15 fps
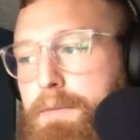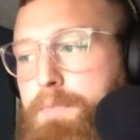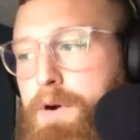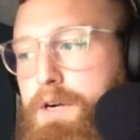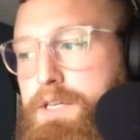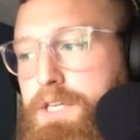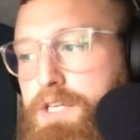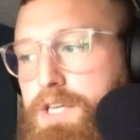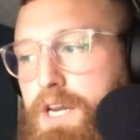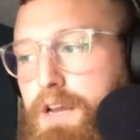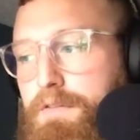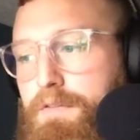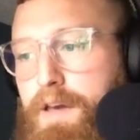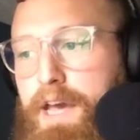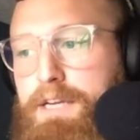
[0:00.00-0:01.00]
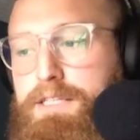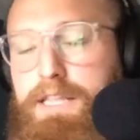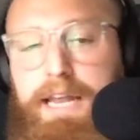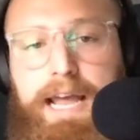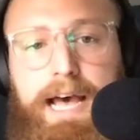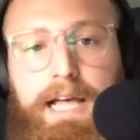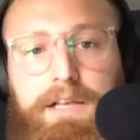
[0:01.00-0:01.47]
partitioning effects
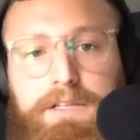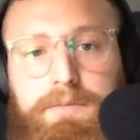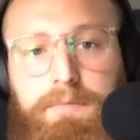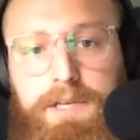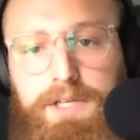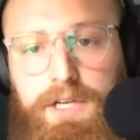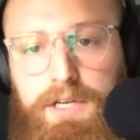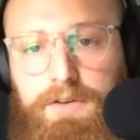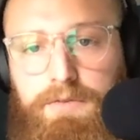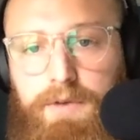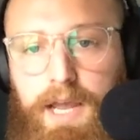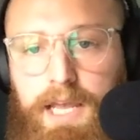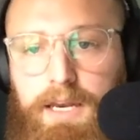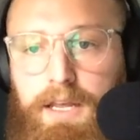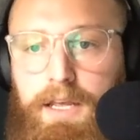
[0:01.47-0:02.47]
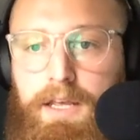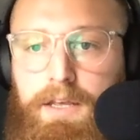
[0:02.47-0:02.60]
that Alex mentioned, right?